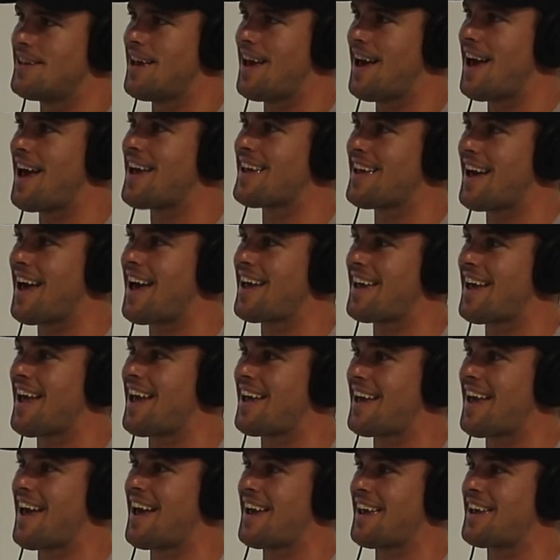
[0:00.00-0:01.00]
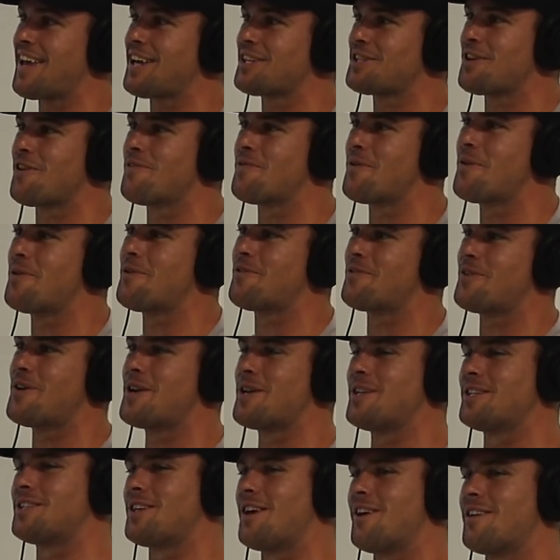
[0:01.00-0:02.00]
Yeah. I guess I remember Ronnie.
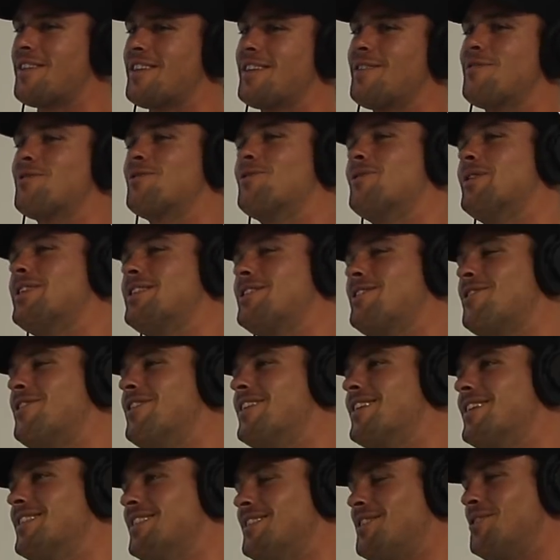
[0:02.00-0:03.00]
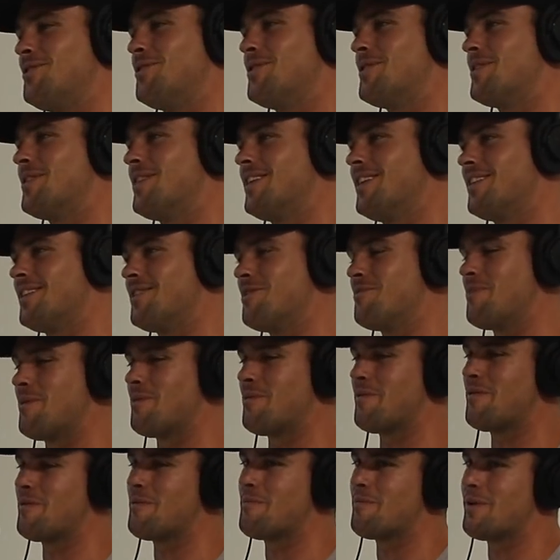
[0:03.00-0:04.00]
So I think West Tigers is doing a little bit with
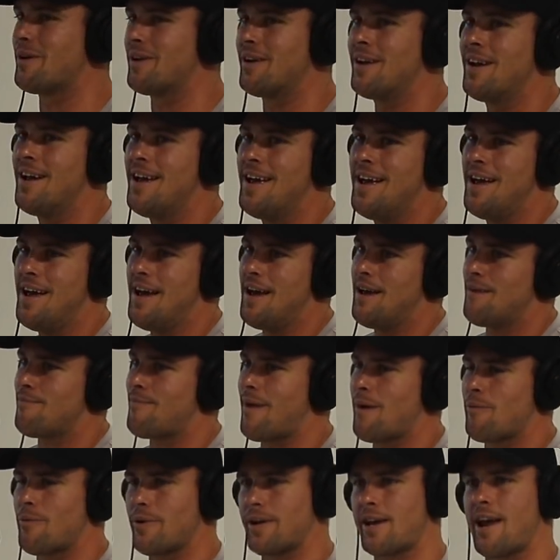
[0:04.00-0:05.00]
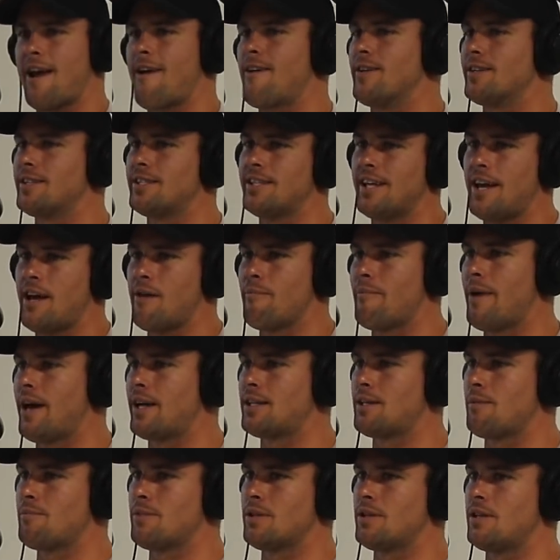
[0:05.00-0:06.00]
him, but mate, we're carrying sandbags up
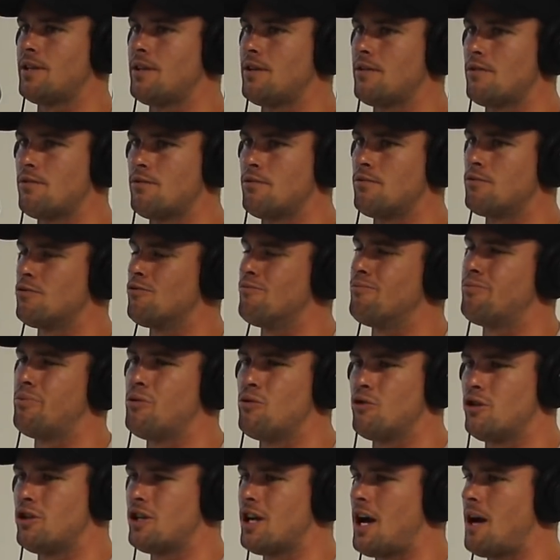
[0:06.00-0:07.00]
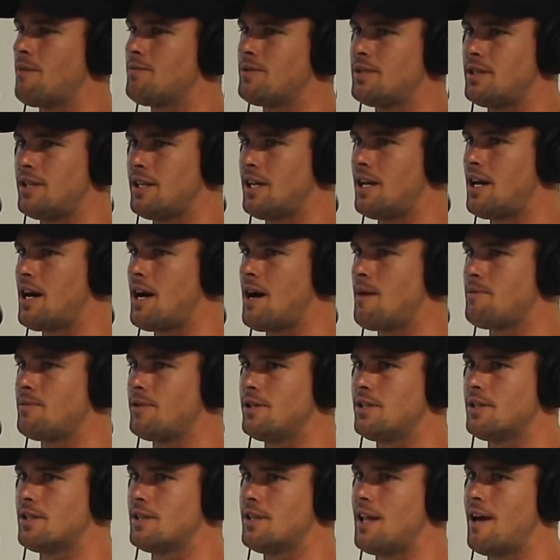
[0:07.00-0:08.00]
this hill, doing push-ups, sit-ups. He
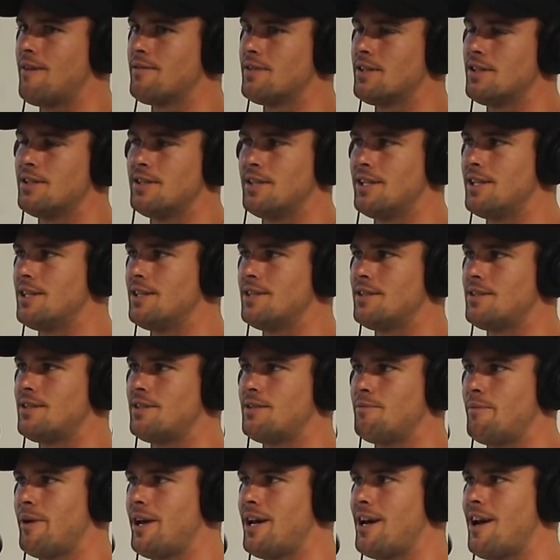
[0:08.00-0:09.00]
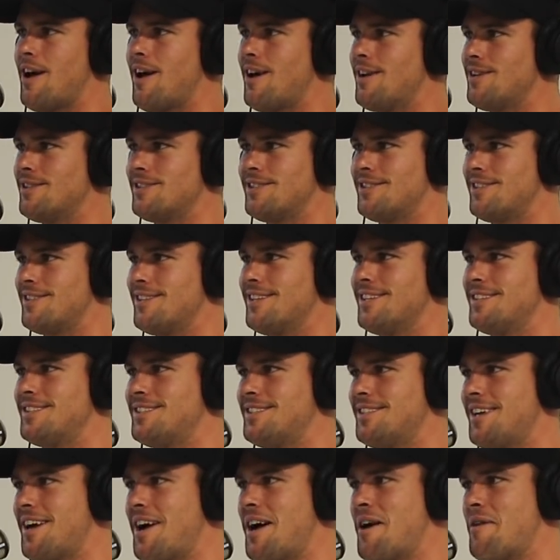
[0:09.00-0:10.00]
just loves it. He's in his Speedos.
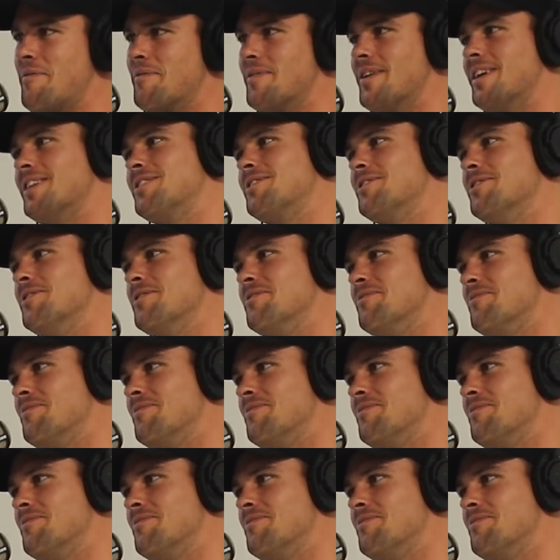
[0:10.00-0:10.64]
It's good.